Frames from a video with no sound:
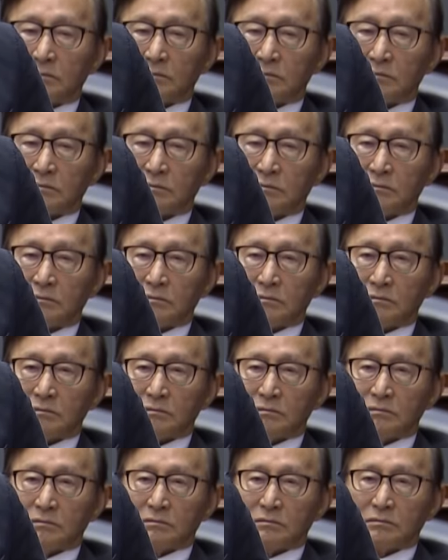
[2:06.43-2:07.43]

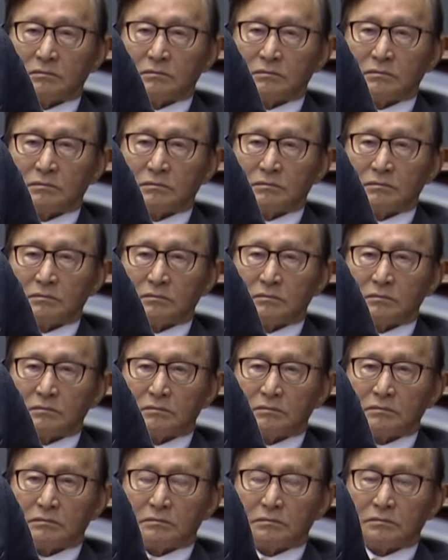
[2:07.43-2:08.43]

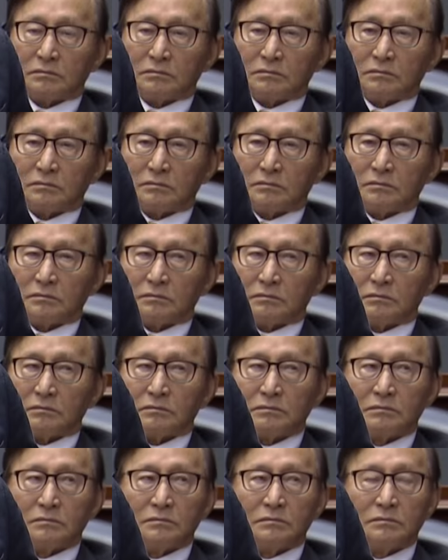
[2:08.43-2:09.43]

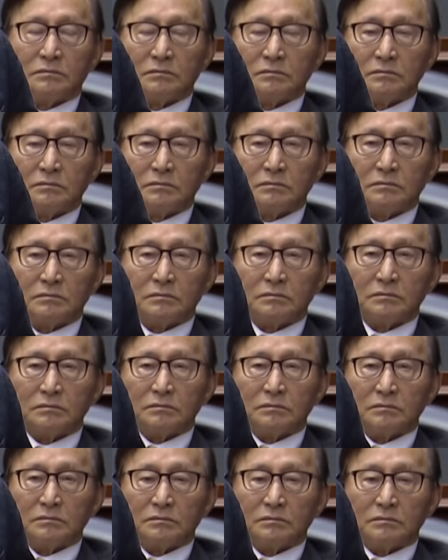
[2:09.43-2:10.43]
This person isn't speaking.